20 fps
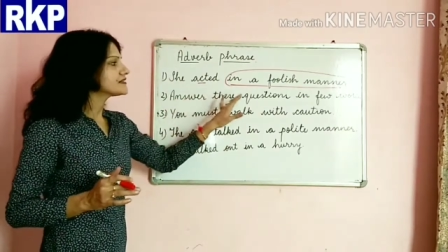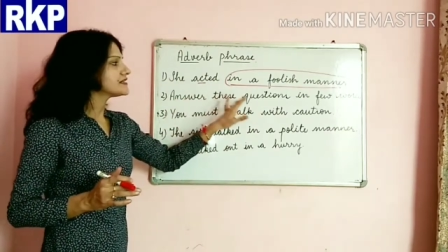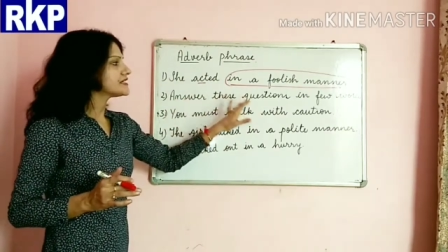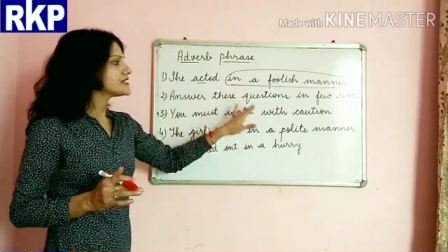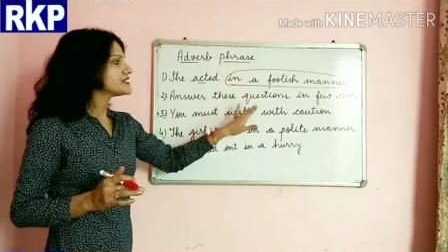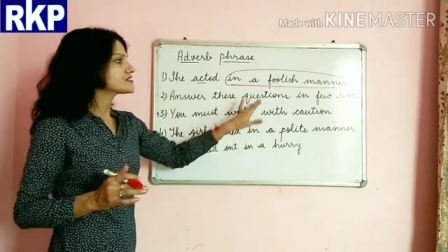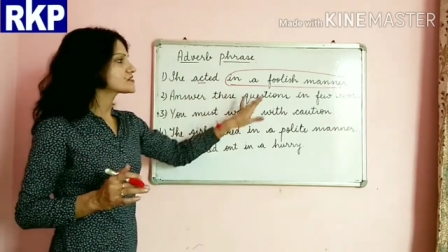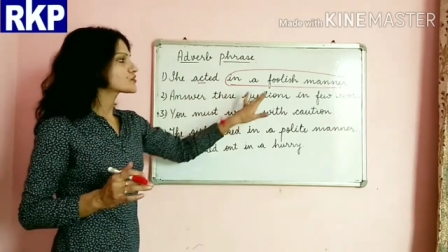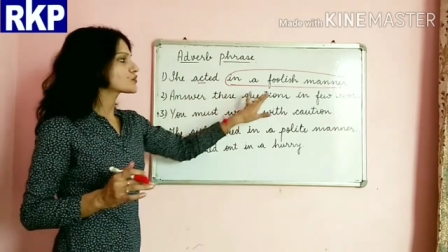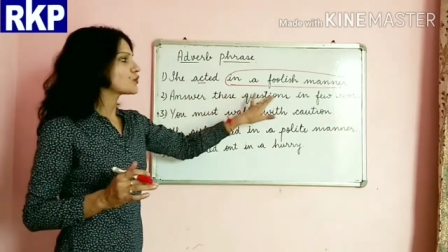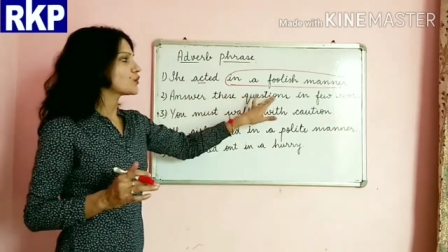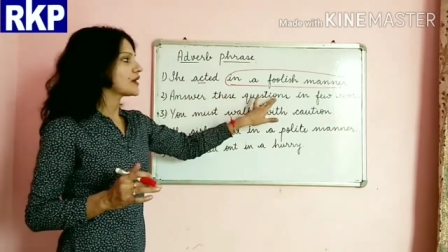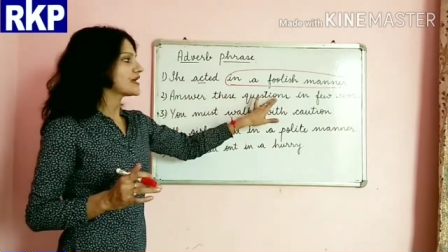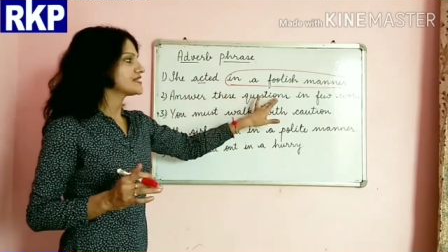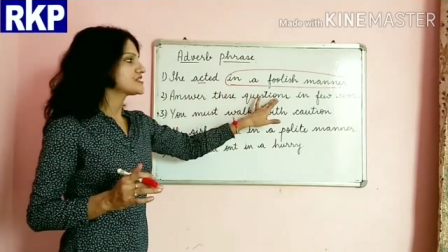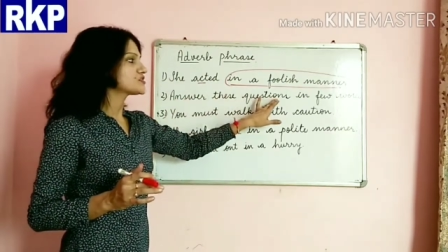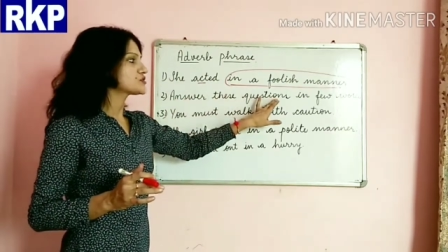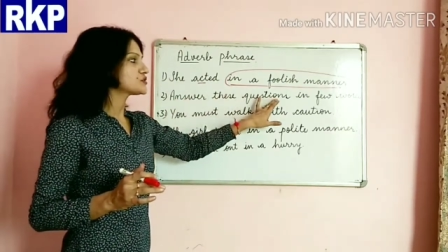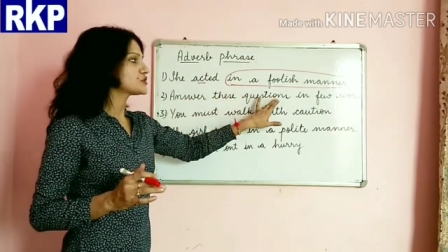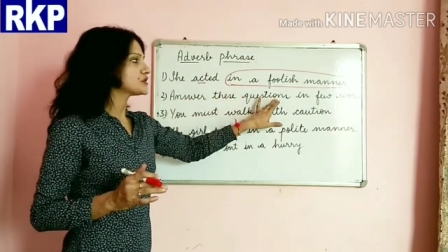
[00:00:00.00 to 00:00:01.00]
these
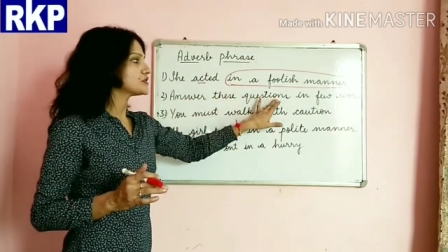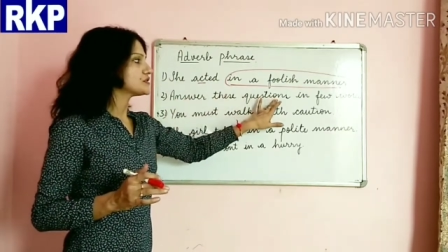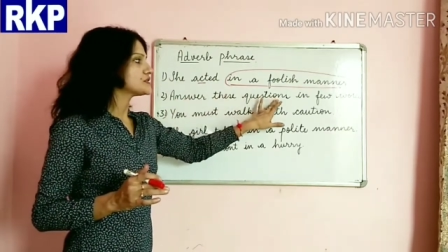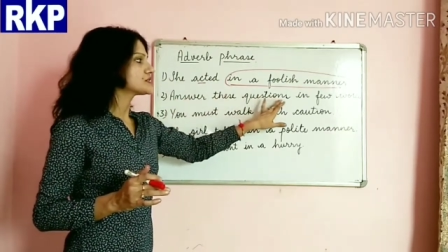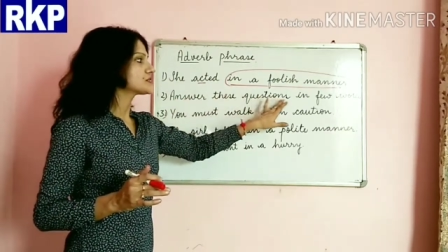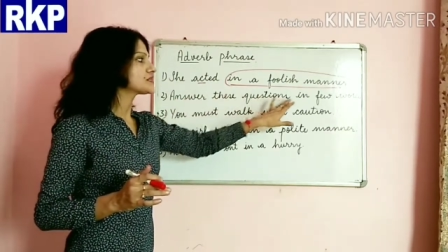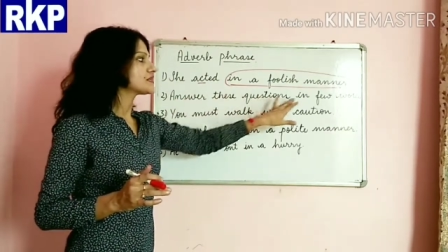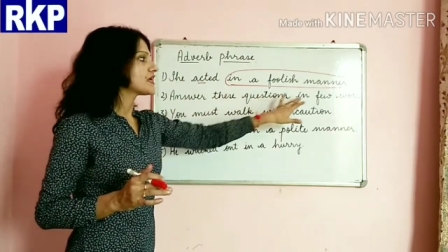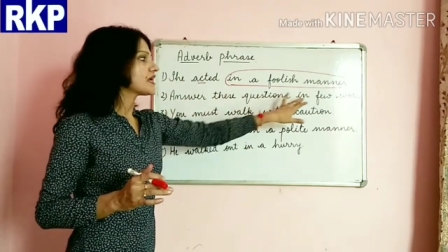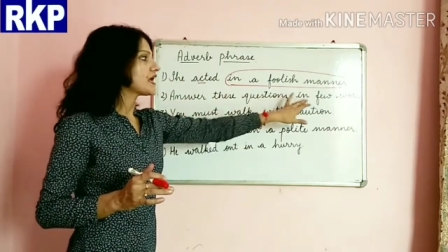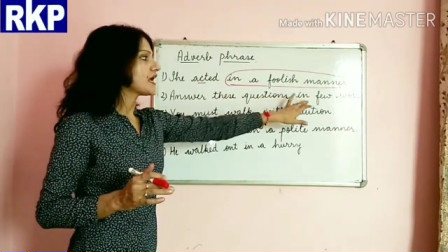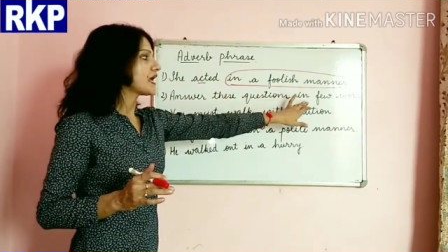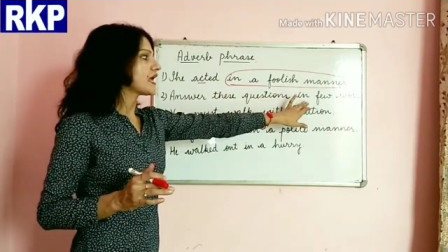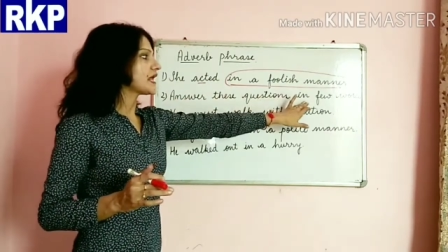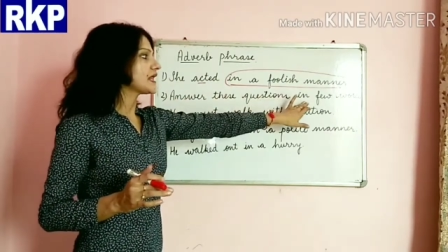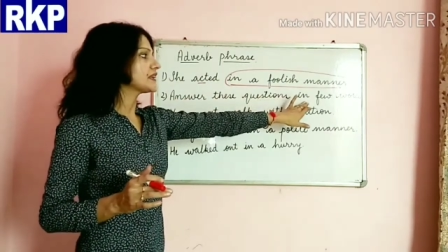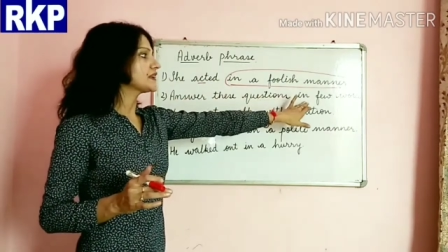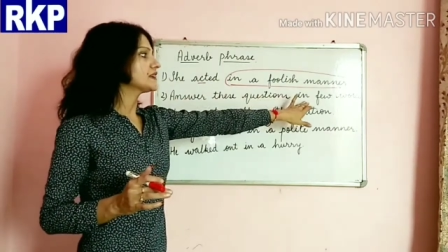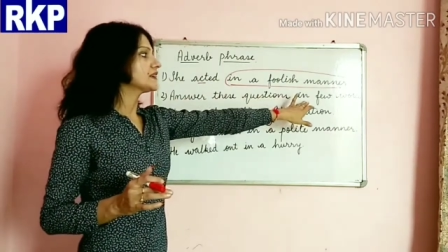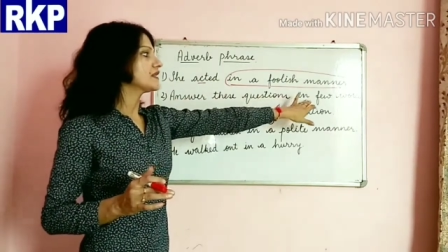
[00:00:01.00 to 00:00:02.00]
questions
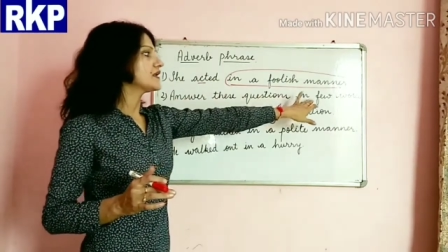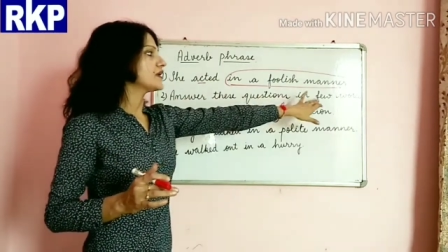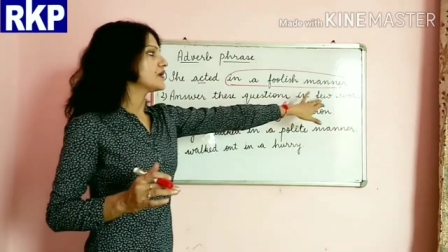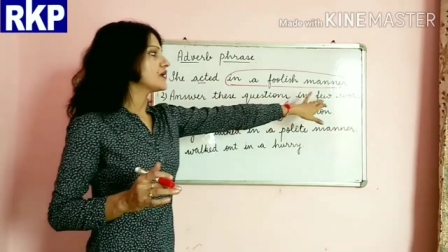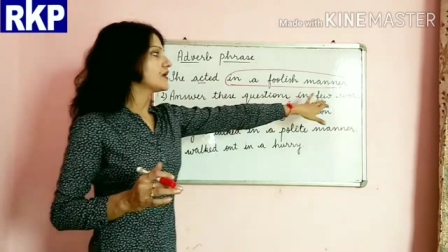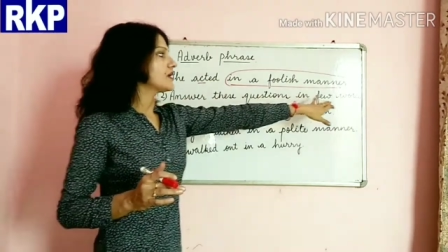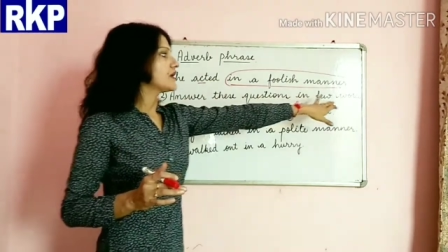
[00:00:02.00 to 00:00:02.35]
in